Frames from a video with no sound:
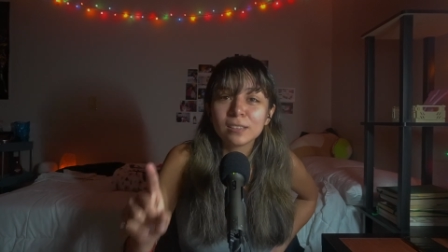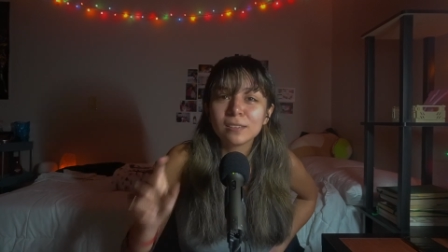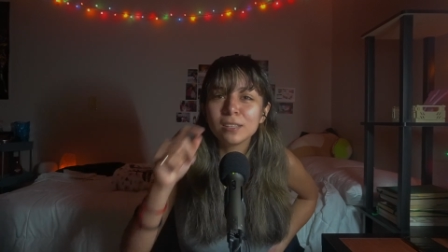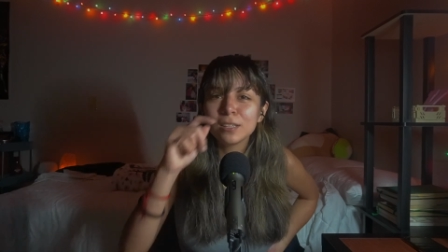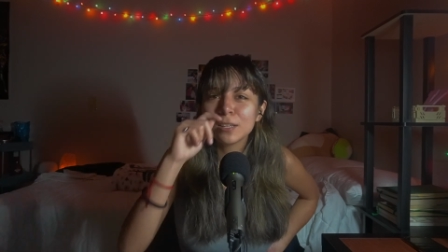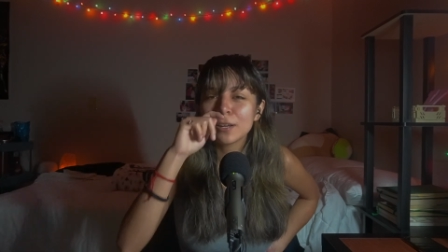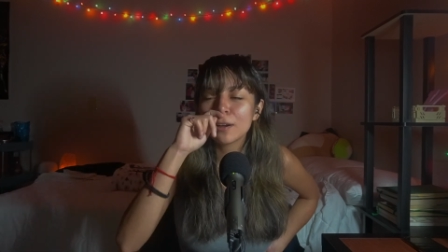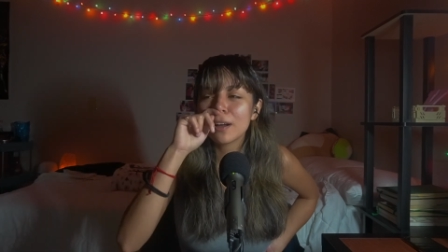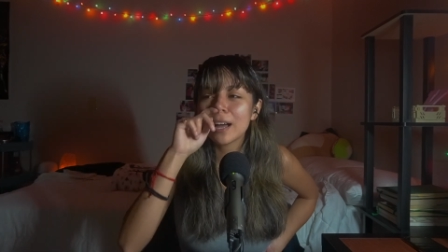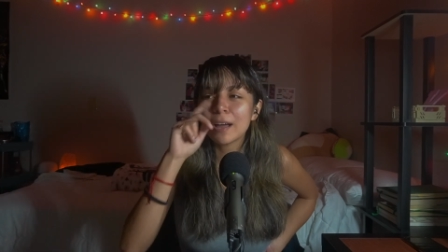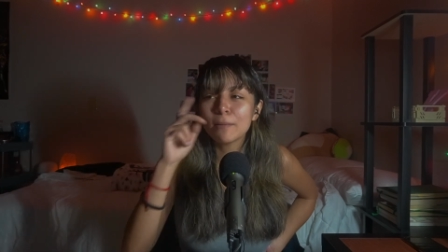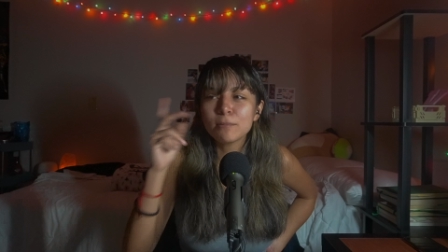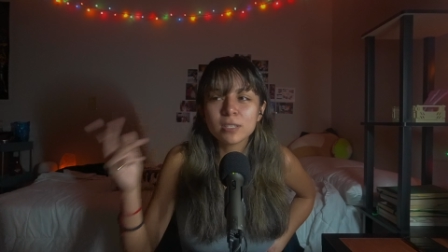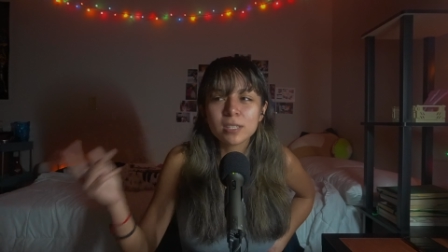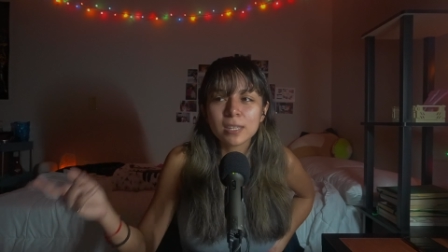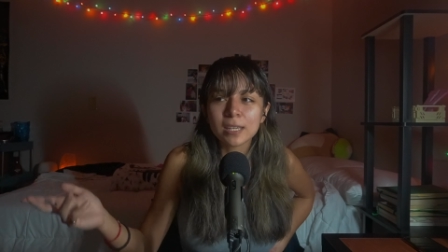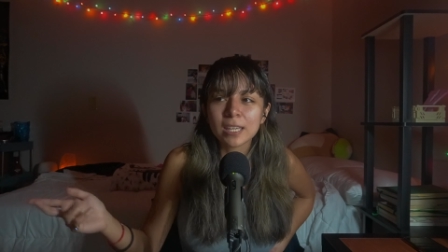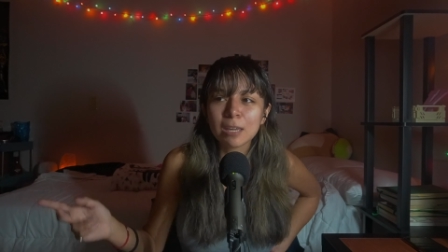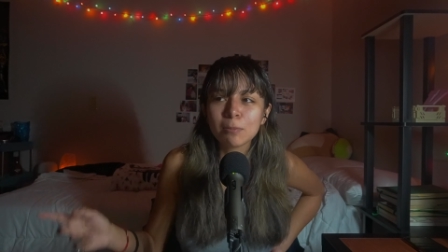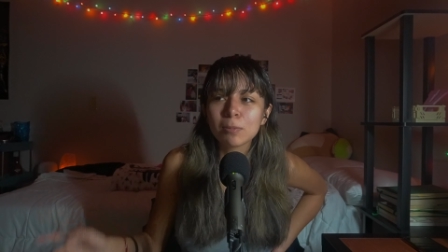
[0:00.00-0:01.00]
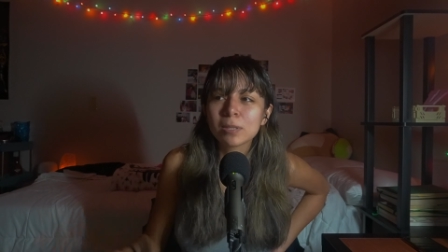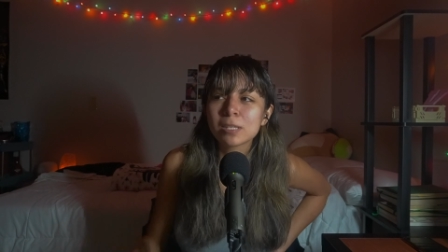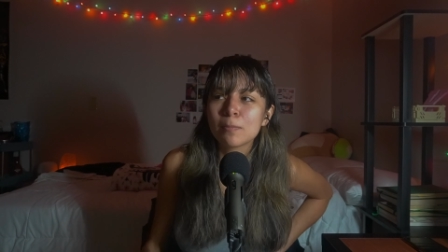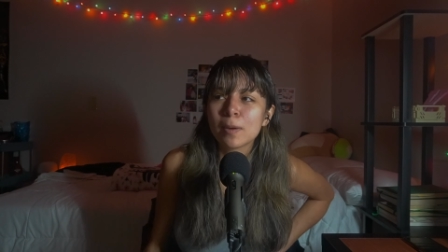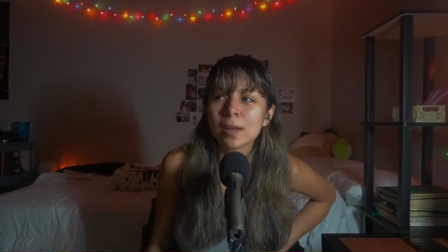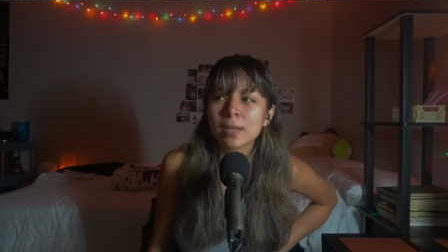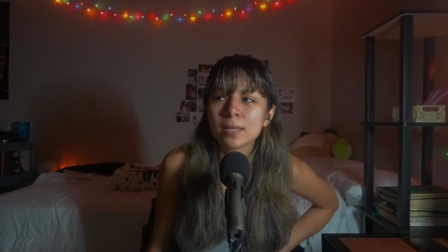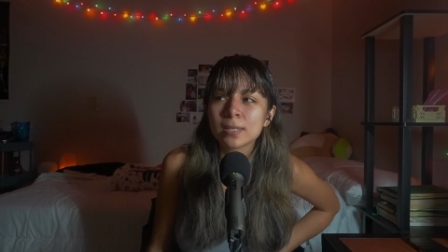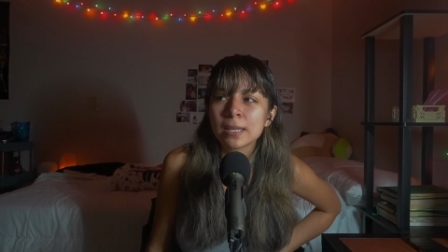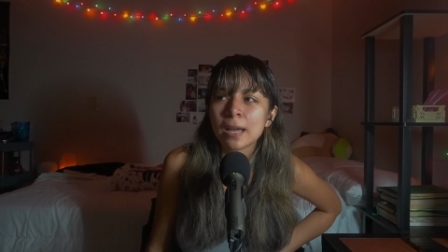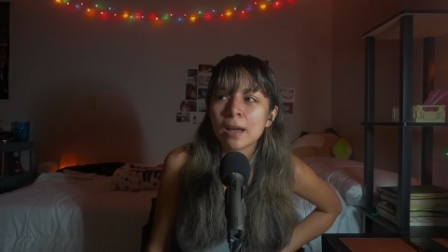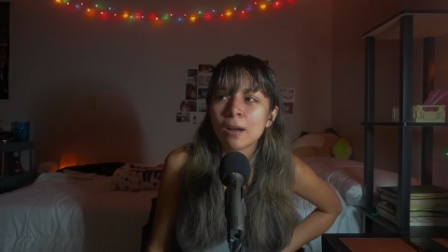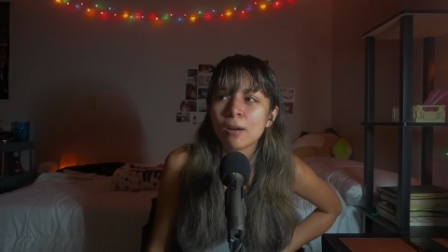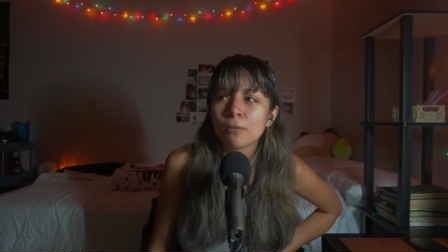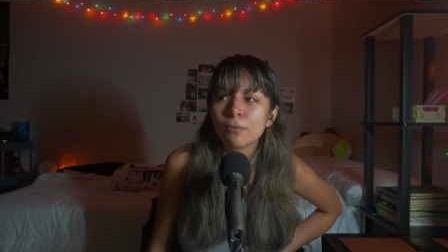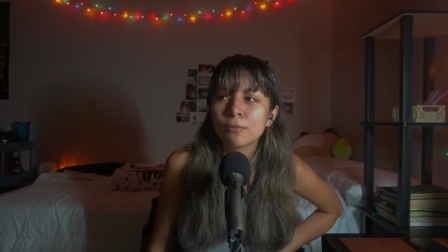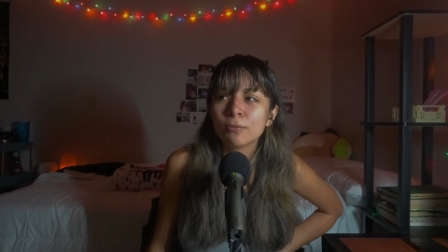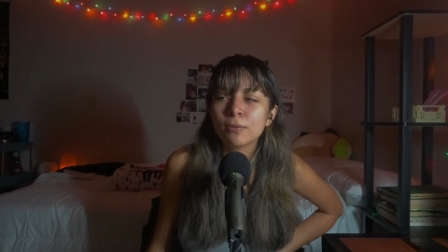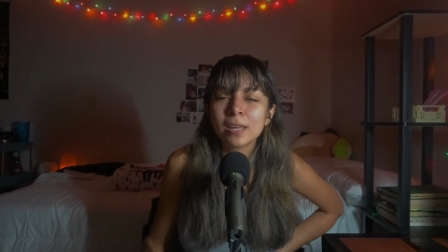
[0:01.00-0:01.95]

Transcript: You know, I'm just going to keep it to myself.